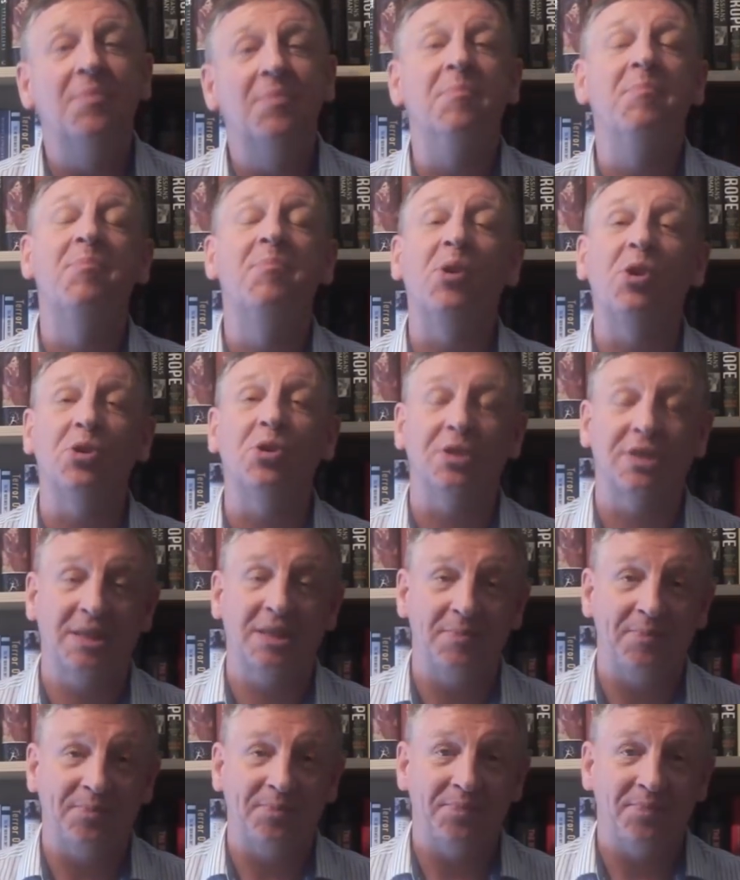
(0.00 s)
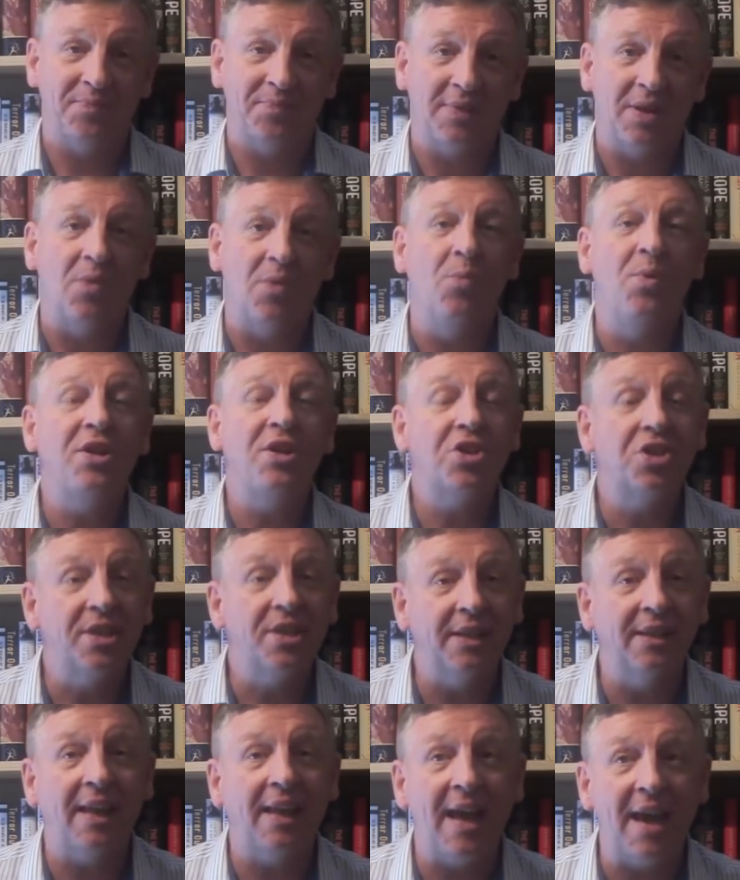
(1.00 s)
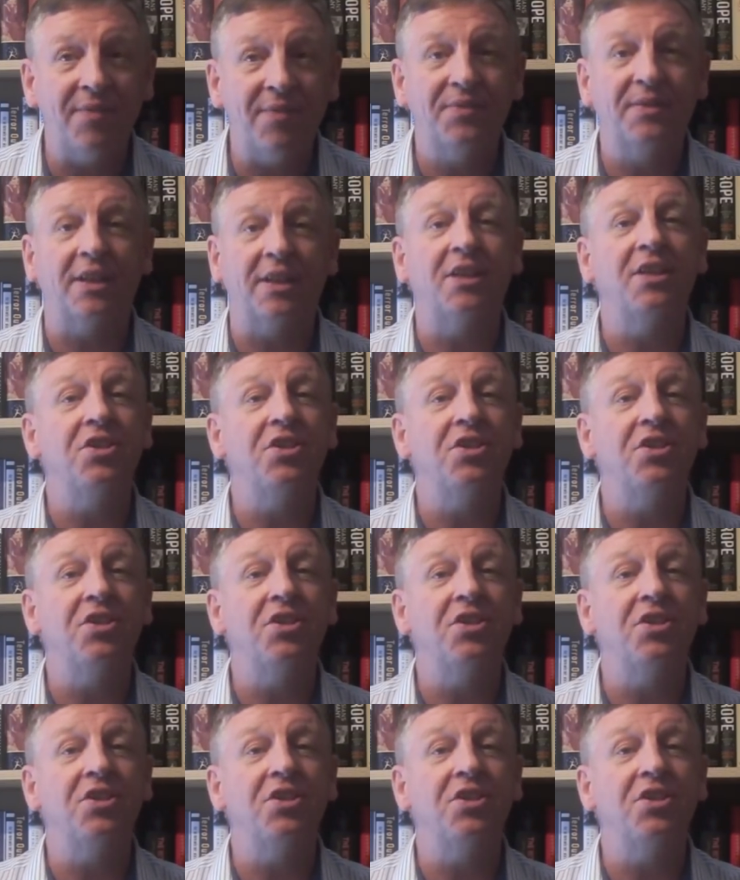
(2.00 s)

But we still have to